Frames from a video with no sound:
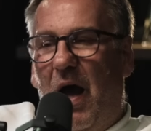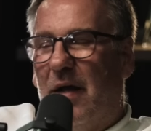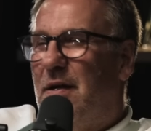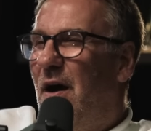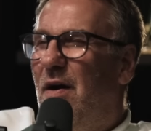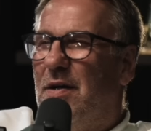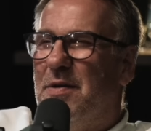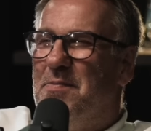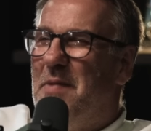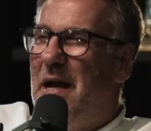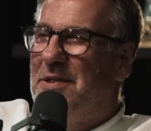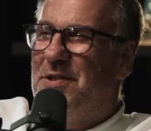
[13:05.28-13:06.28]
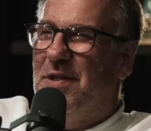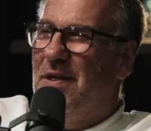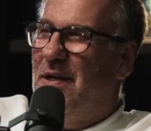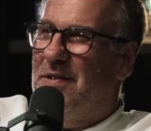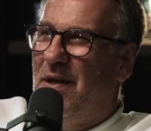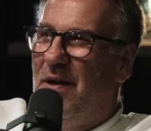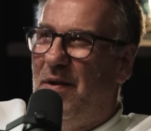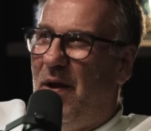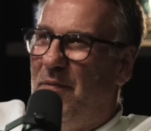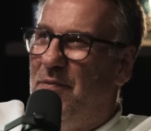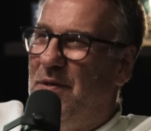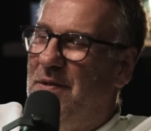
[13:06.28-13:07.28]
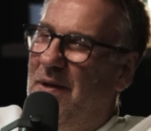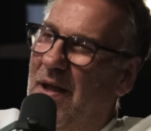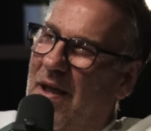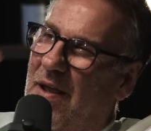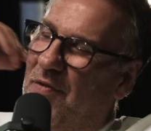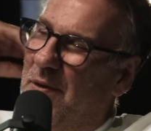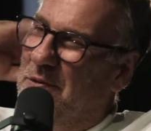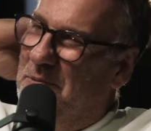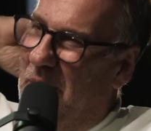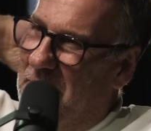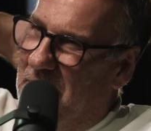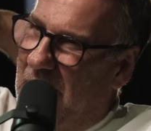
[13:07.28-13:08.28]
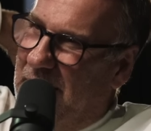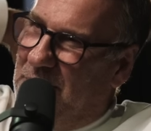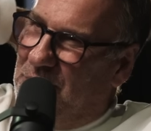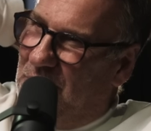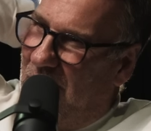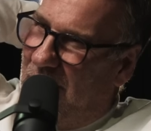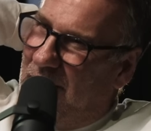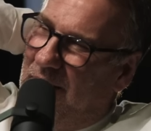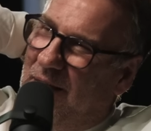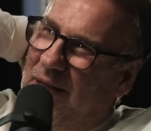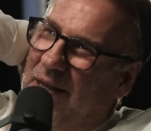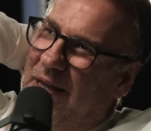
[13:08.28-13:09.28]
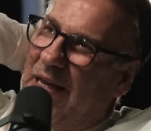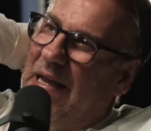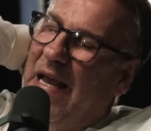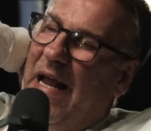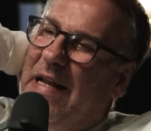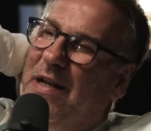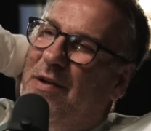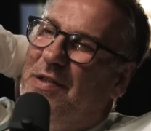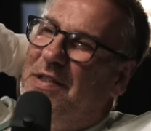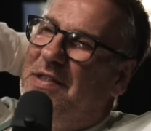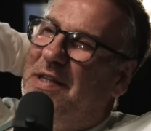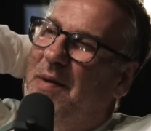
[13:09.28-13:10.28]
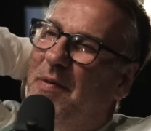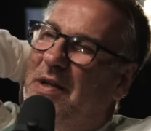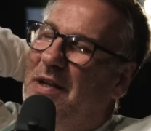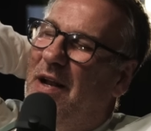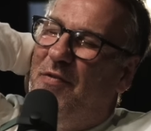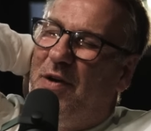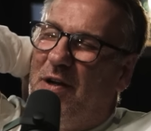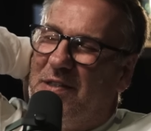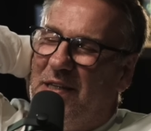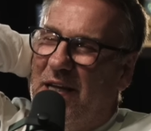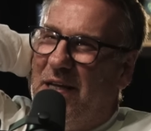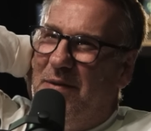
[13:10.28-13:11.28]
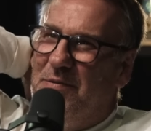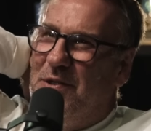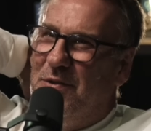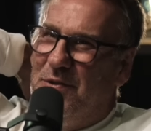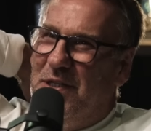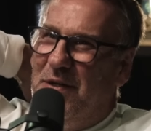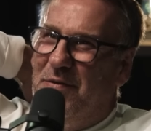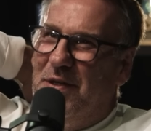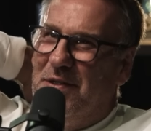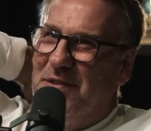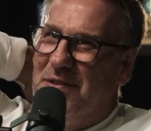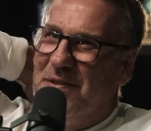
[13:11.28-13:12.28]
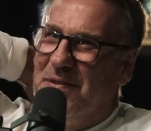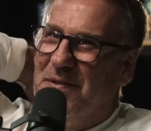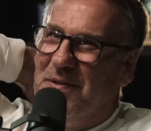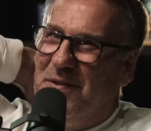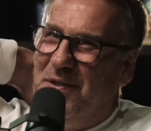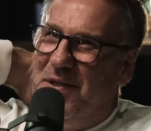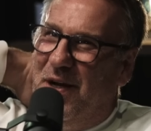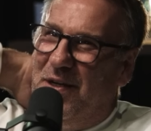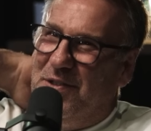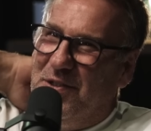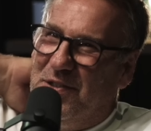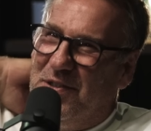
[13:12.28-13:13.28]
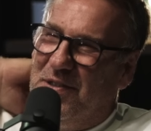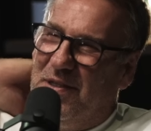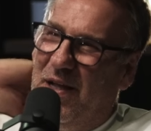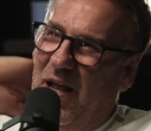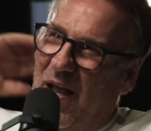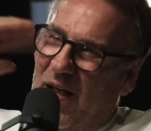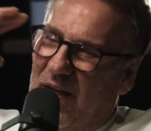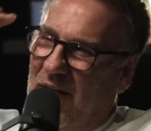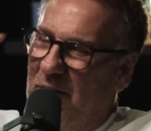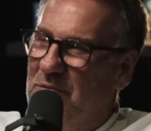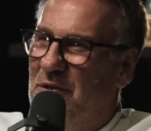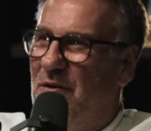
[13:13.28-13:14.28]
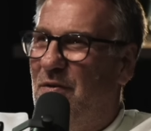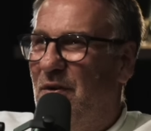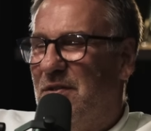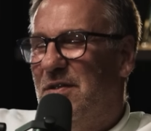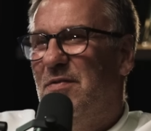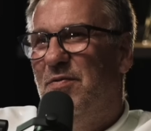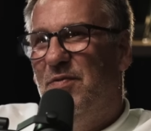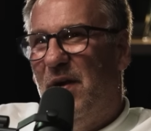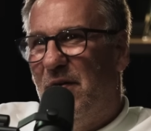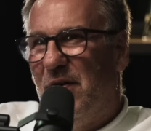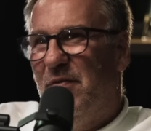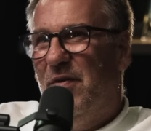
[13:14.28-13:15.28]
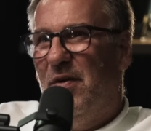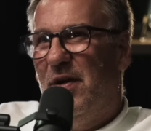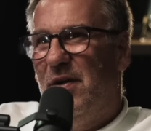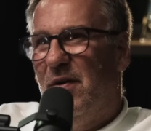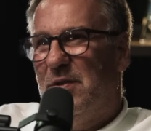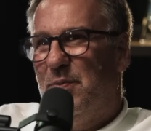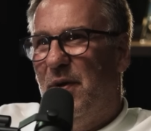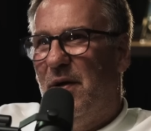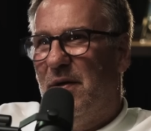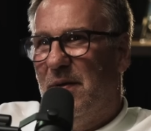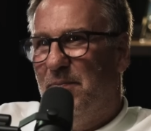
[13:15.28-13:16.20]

I can't imagine. I, I wouldn't. If he was my manager and he lost his temper, I don't know if I could take him too serious. You know, he just comes across as a very, very nice bloke.